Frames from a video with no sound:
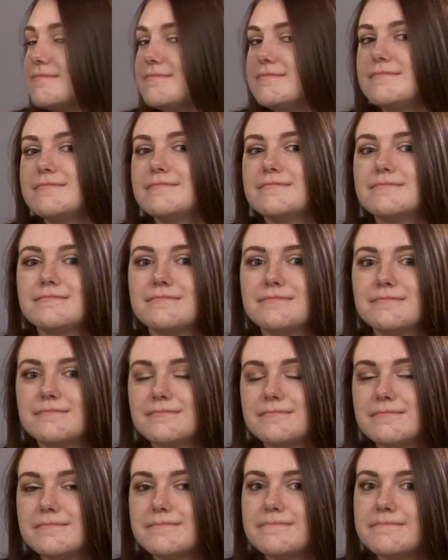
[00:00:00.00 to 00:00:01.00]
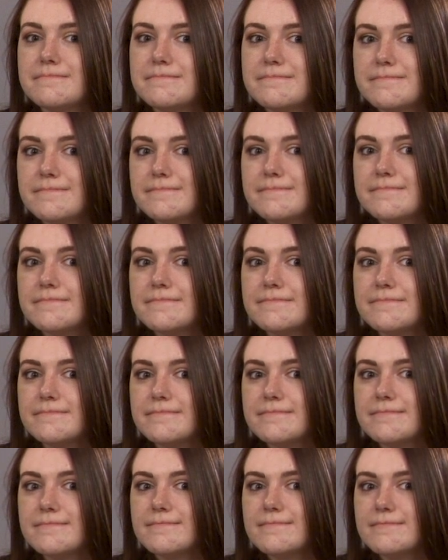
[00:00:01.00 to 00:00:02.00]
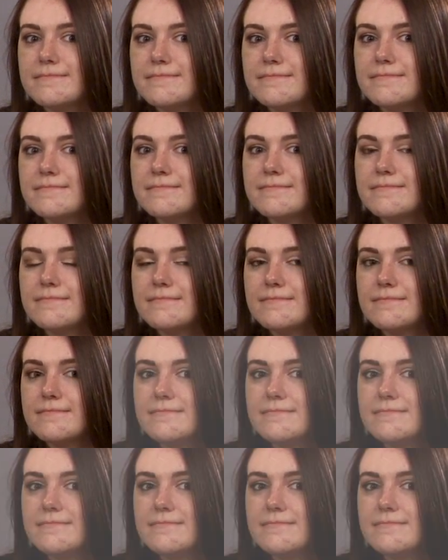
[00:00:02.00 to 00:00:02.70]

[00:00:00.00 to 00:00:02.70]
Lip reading: This person isn't speaking.